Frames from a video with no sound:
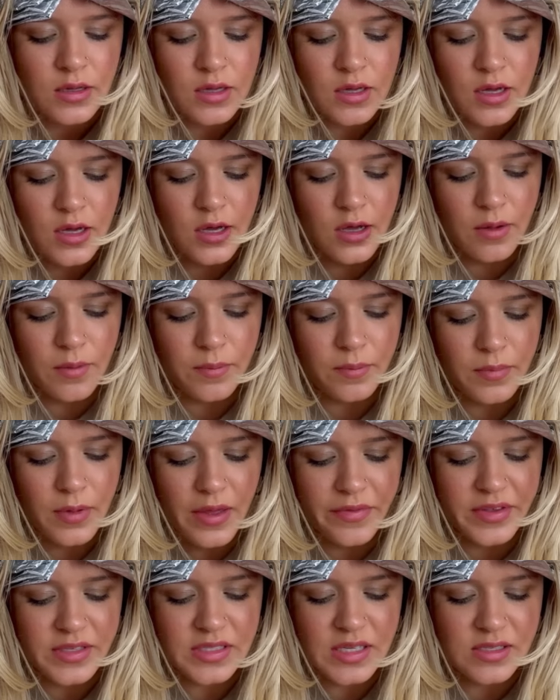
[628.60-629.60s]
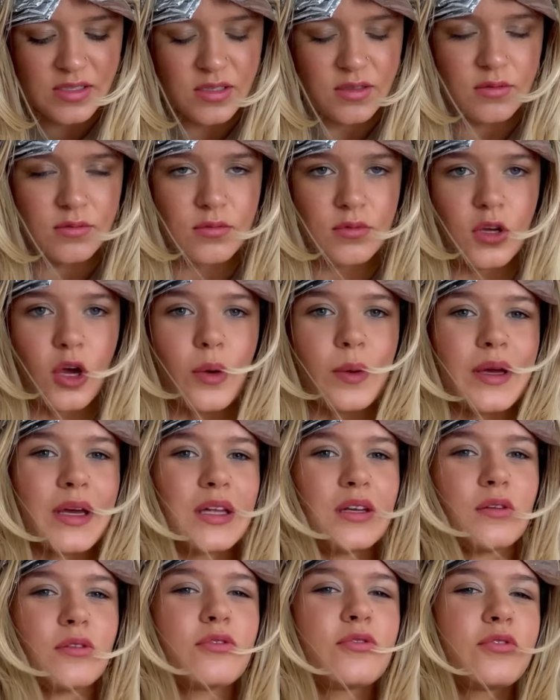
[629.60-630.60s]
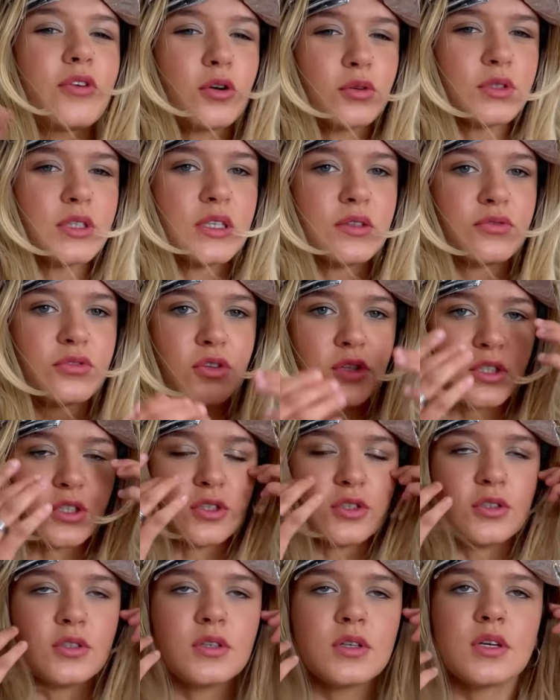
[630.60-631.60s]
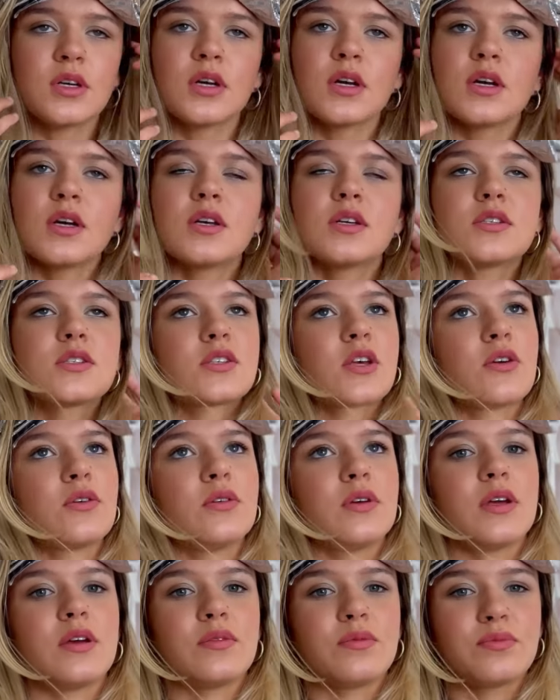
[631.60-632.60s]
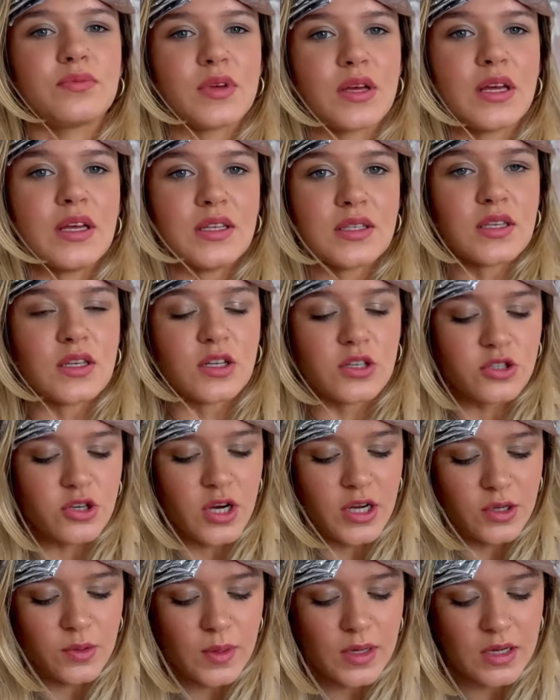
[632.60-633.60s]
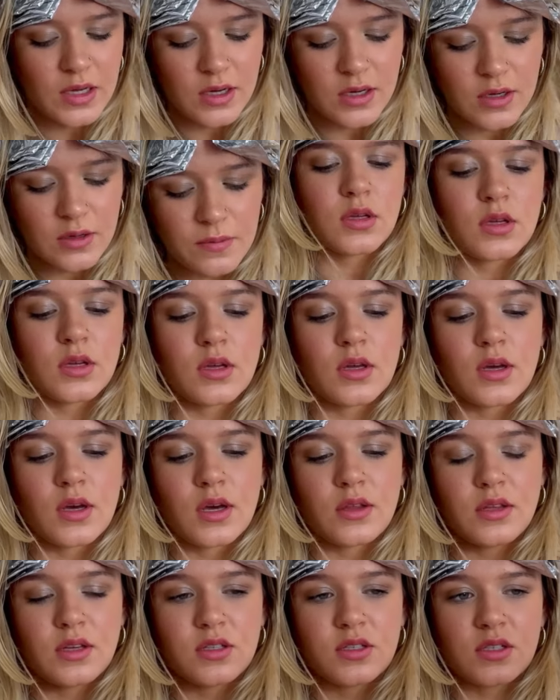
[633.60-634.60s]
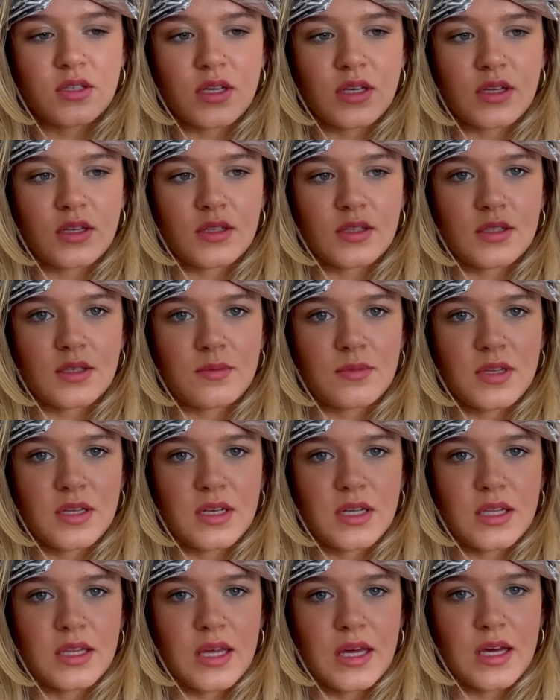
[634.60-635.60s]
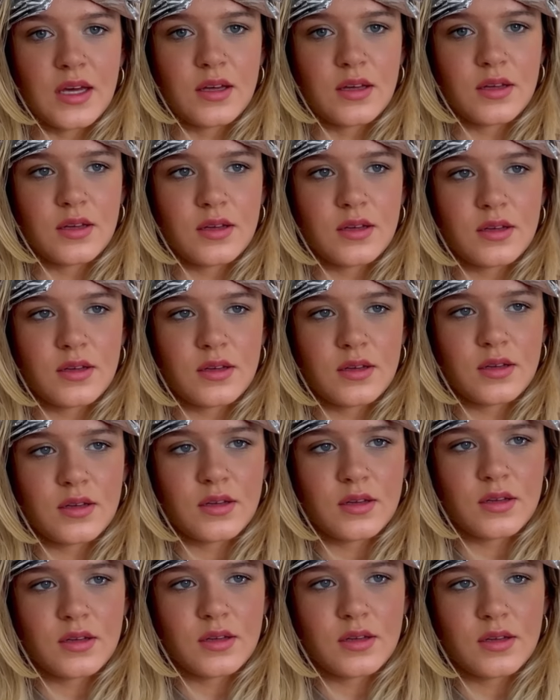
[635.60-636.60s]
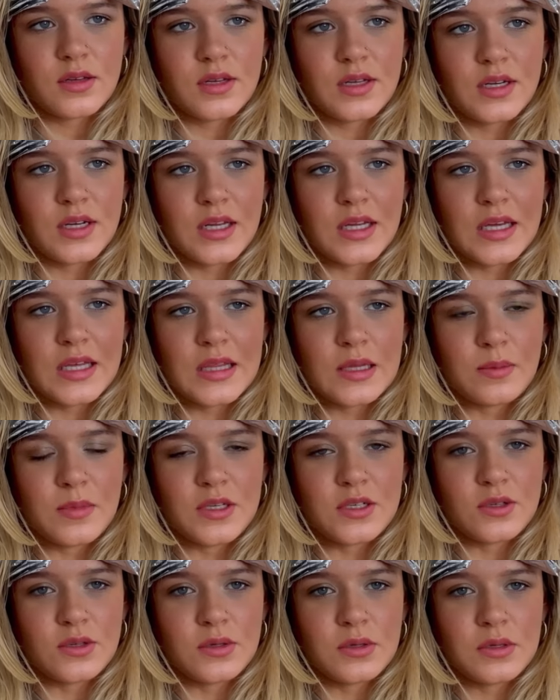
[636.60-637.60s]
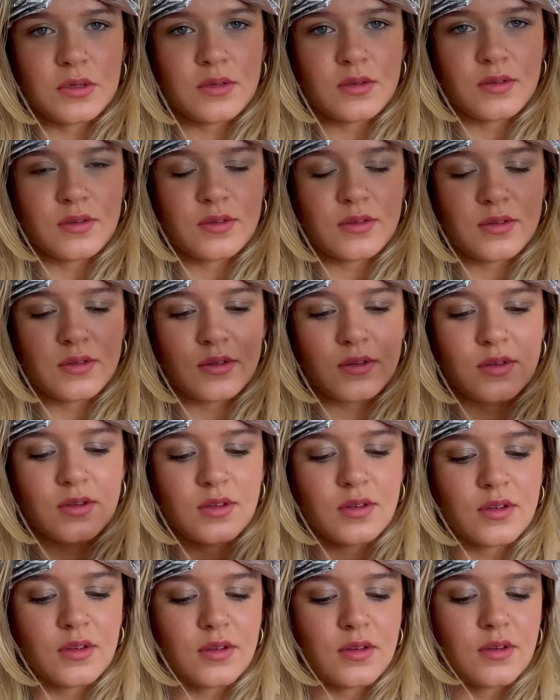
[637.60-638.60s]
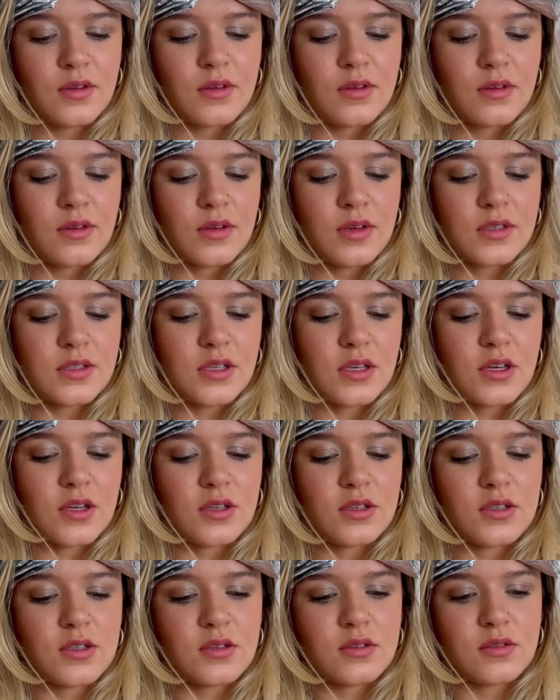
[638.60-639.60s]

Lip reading: And this isn't going in a folded foil, so it is going to dry quicker. I think just like something like that, kind of like in the middle, is a good